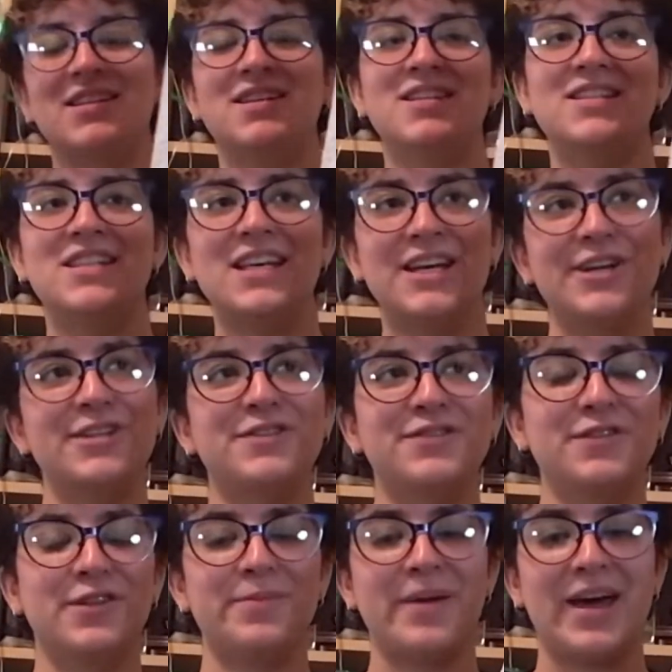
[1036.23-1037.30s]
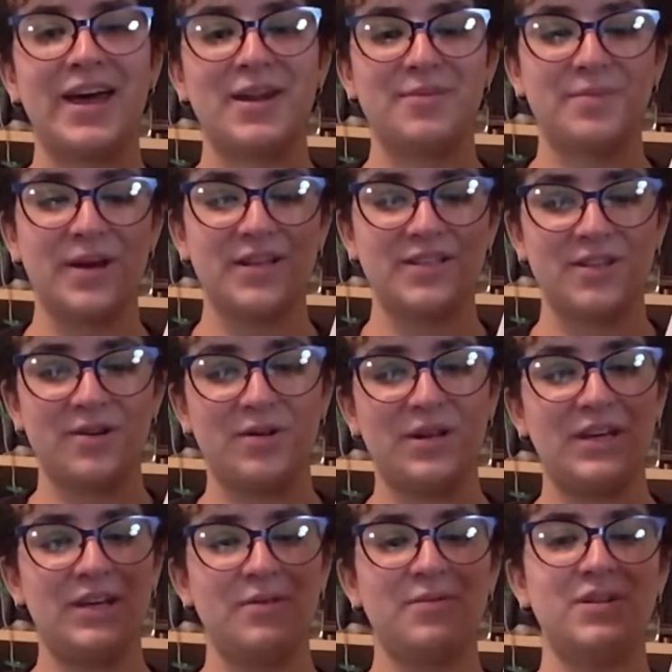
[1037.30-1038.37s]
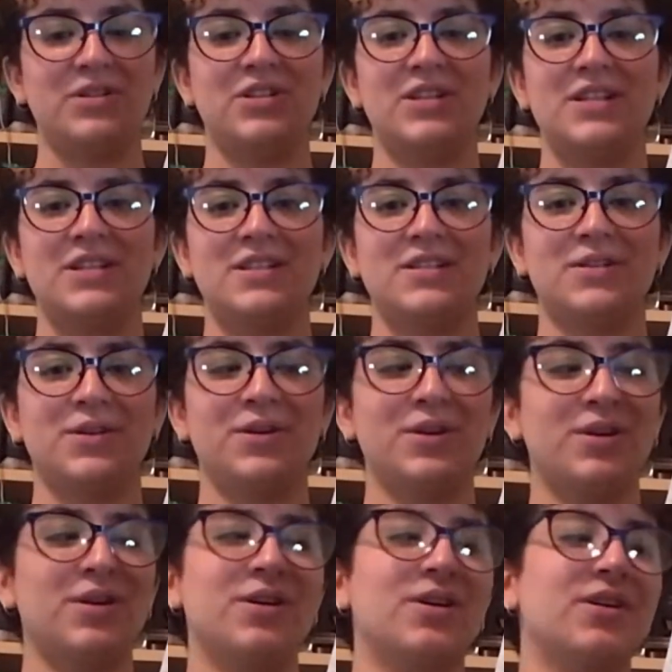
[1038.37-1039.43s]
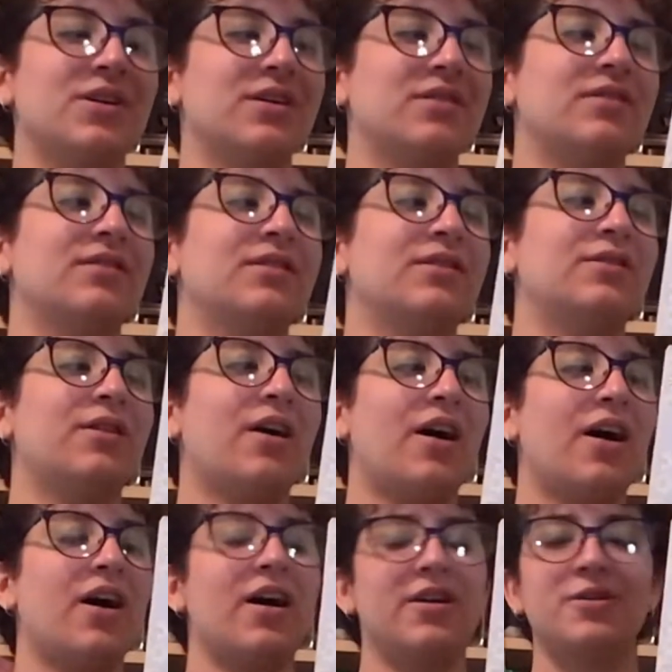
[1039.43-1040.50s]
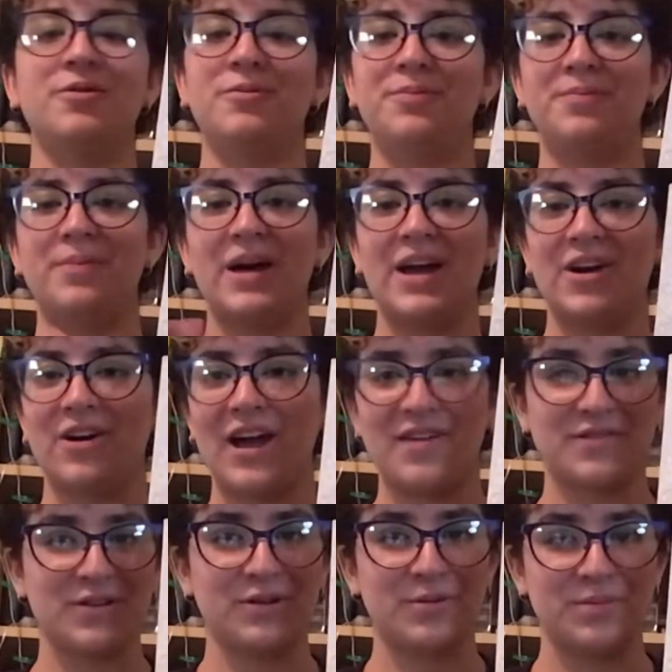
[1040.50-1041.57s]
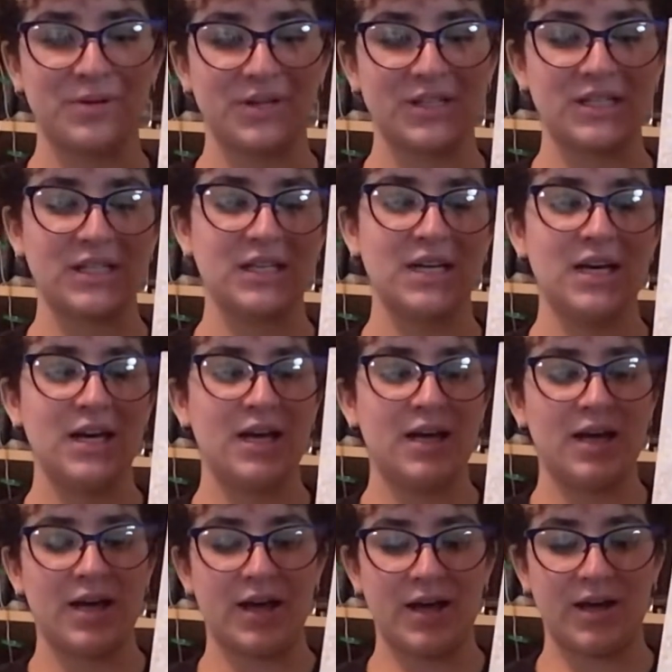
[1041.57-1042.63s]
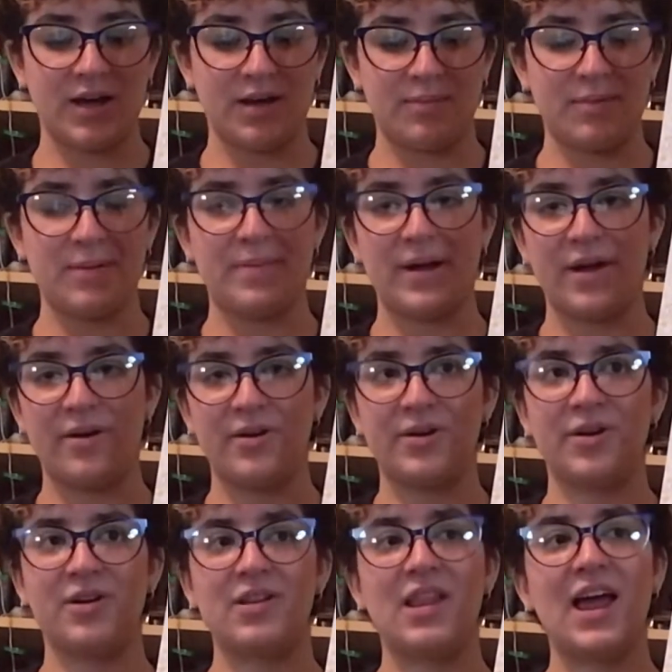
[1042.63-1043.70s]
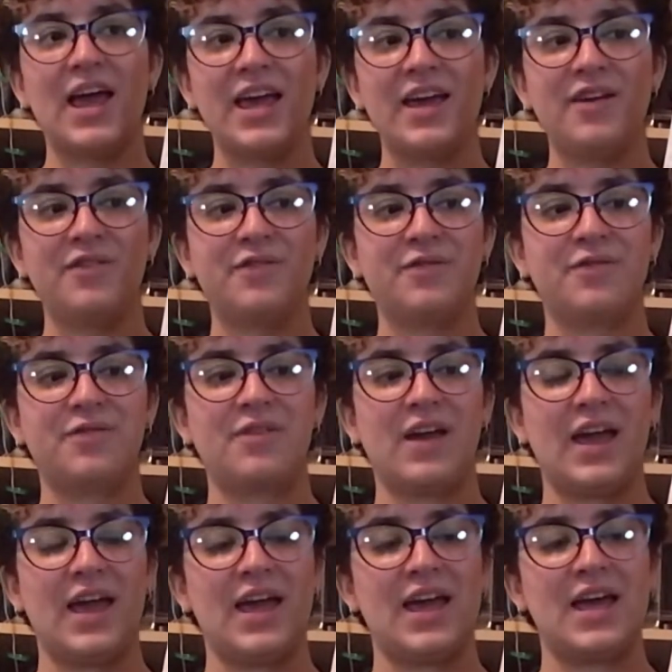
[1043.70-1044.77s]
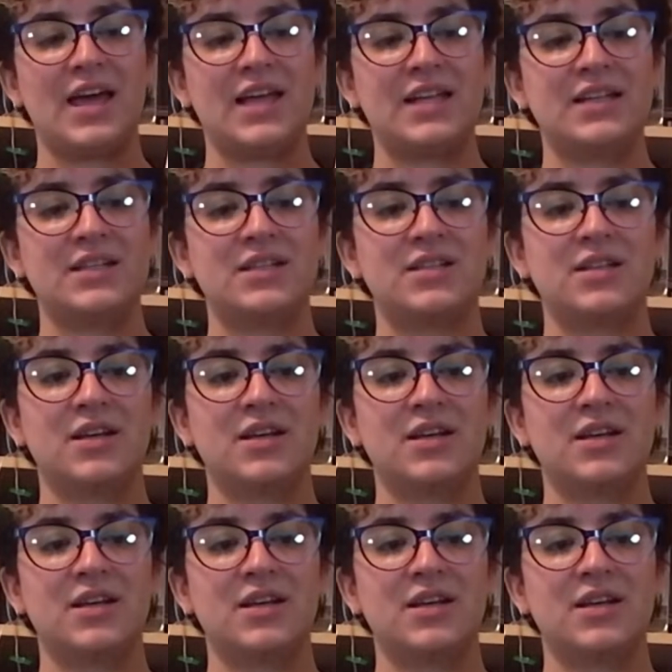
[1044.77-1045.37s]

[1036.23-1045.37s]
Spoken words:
Secrets for the Mad by Dodie, which is her little autobiographical book about her life and